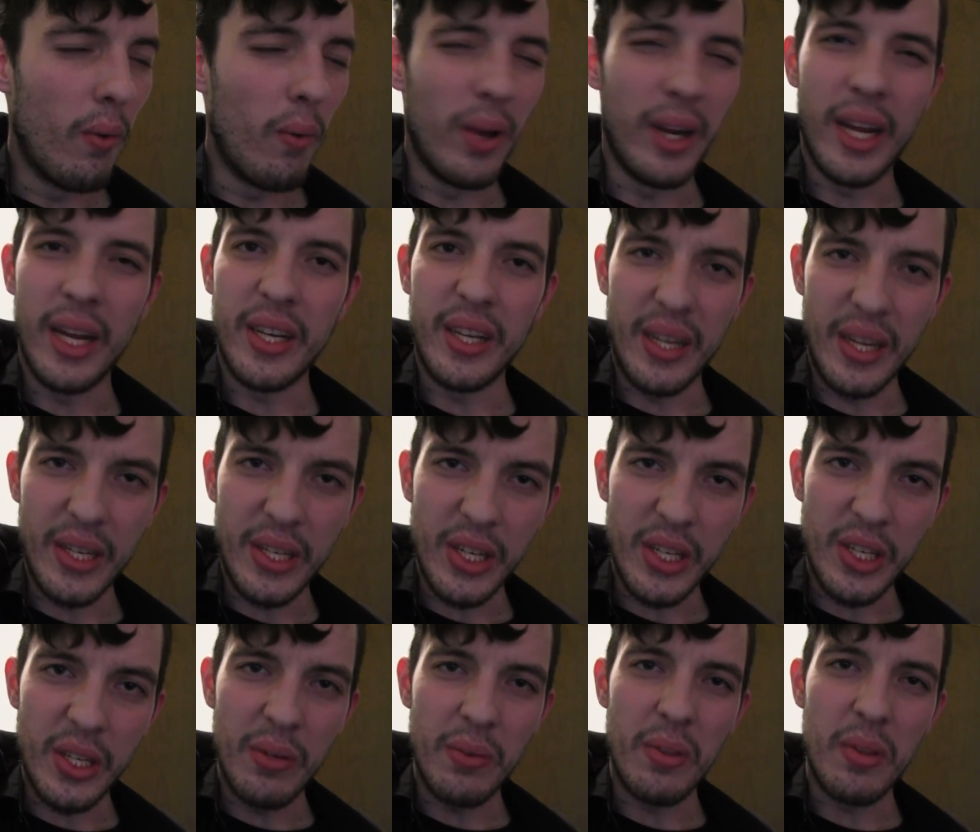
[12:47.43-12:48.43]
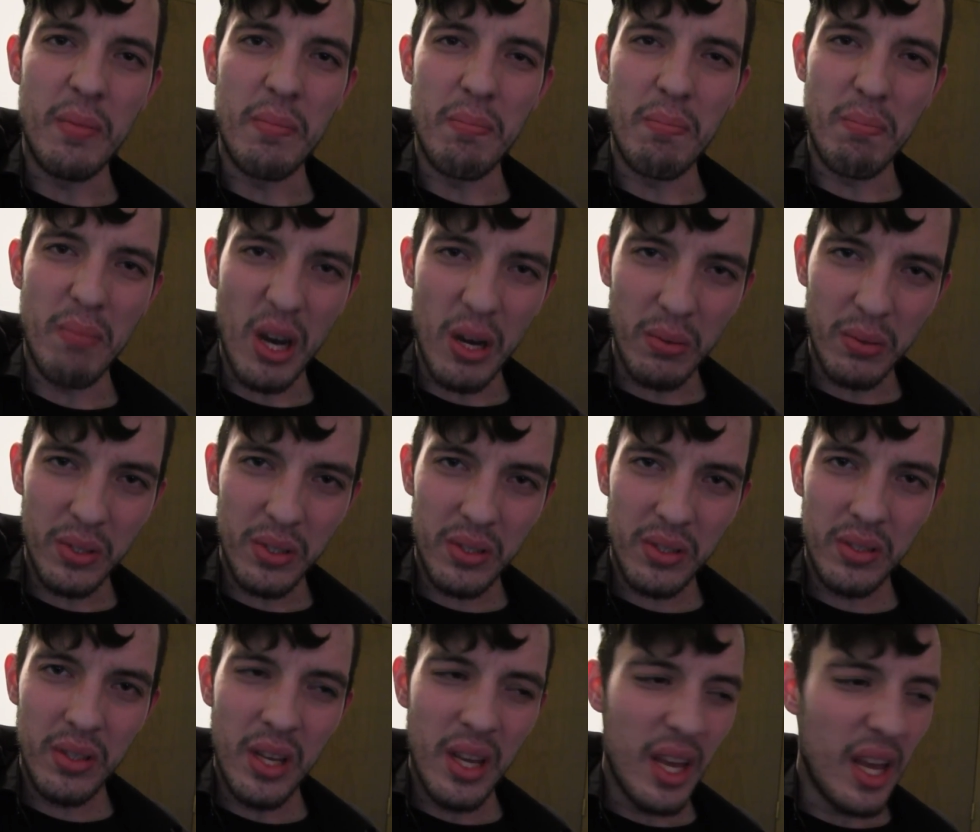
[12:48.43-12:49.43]
when I needed you the
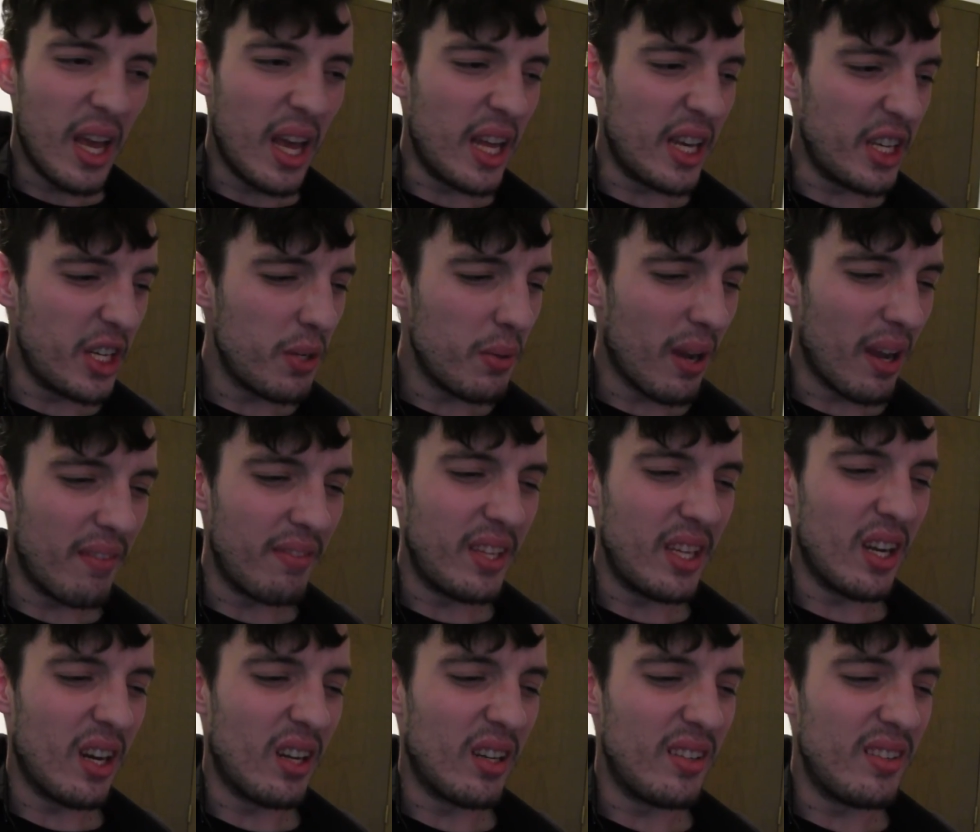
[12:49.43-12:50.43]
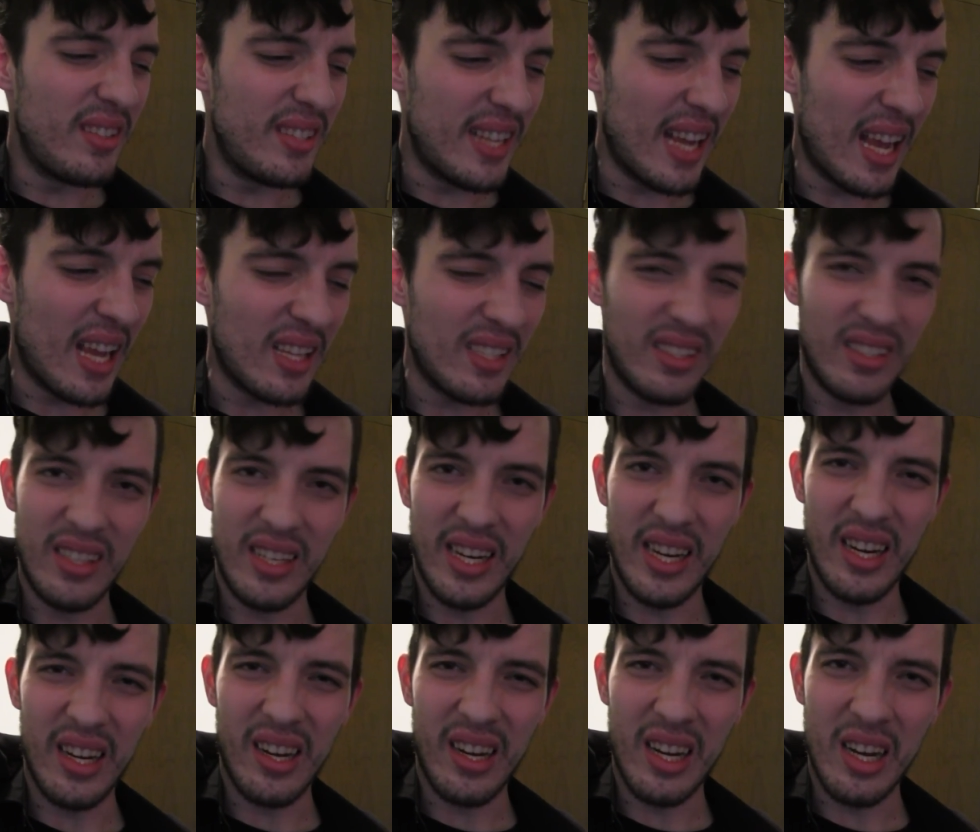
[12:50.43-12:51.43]
most, and you have the
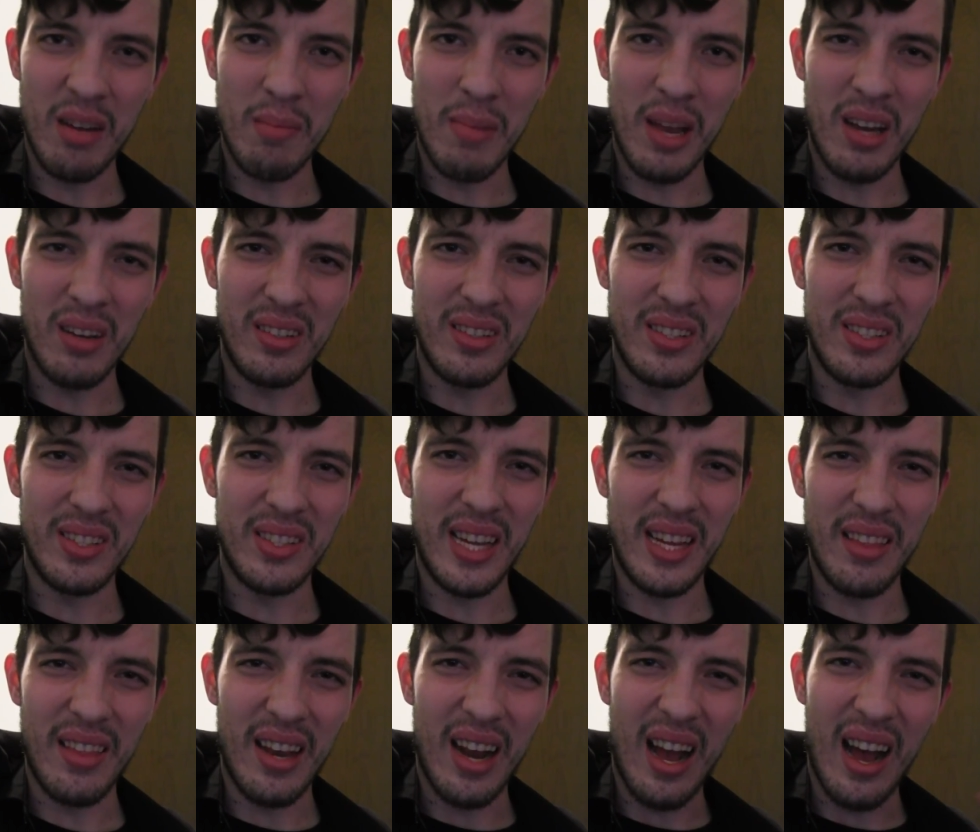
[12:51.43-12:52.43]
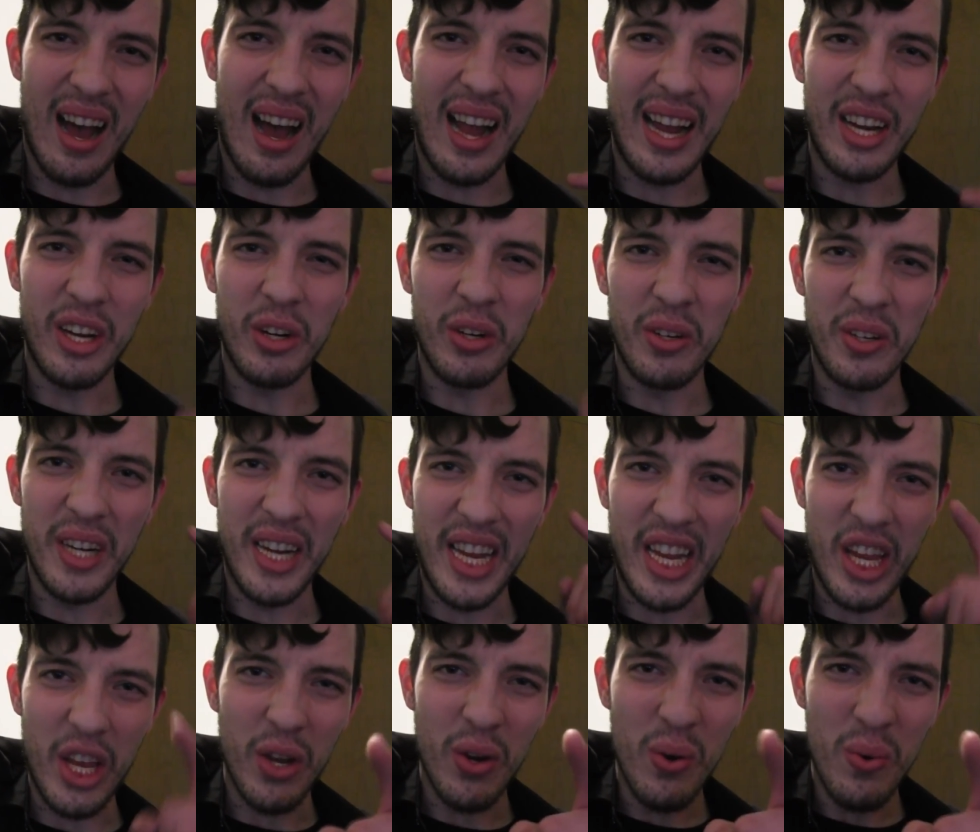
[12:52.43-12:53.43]
audacity to come out and say that I hurt
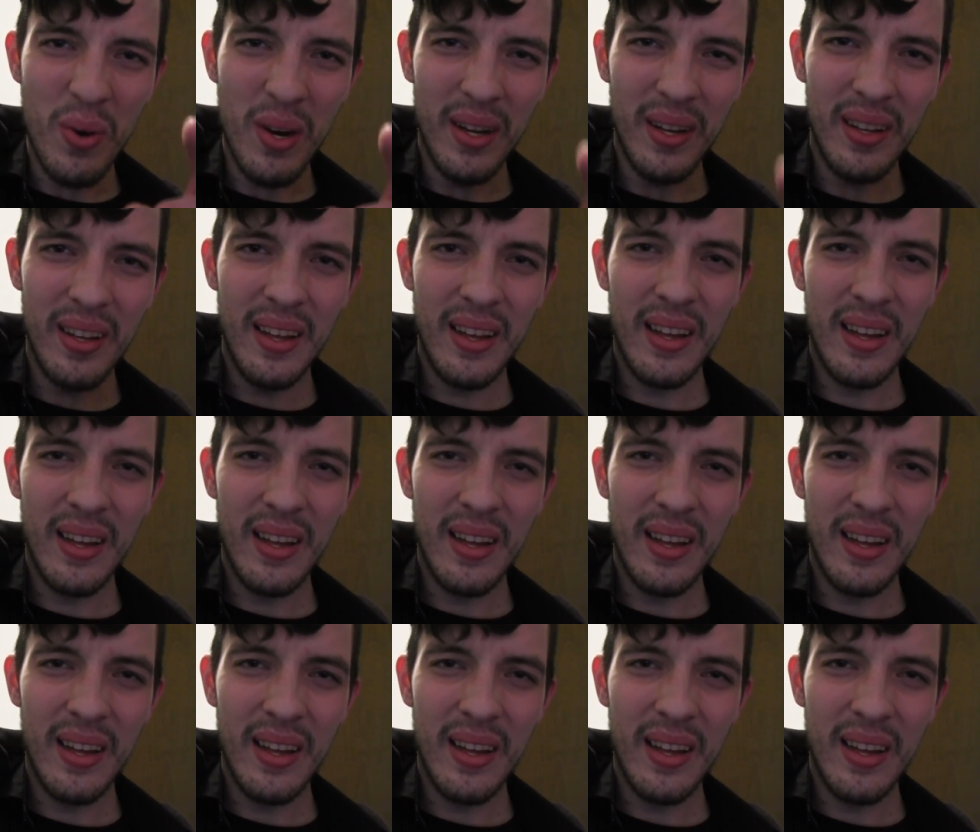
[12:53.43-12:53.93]
you?